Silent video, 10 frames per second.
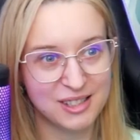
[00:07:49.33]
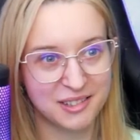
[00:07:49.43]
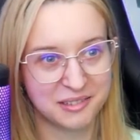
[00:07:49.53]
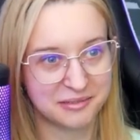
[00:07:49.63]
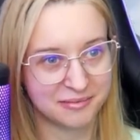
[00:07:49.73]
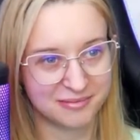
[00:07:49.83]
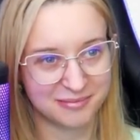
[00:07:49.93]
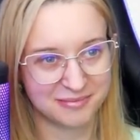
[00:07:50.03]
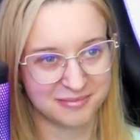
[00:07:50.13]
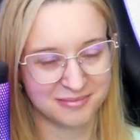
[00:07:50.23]

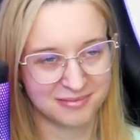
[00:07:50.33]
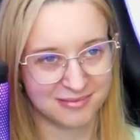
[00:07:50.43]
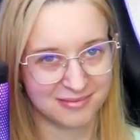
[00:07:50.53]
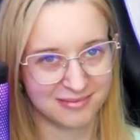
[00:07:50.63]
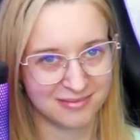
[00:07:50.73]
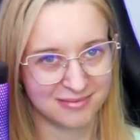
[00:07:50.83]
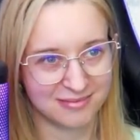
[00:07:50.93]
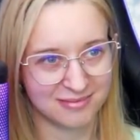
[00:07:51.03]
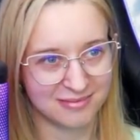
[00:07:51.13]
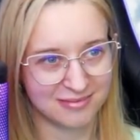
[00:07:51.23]

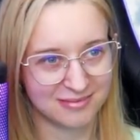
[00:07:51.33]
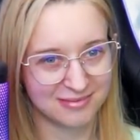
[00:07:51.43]
(silence)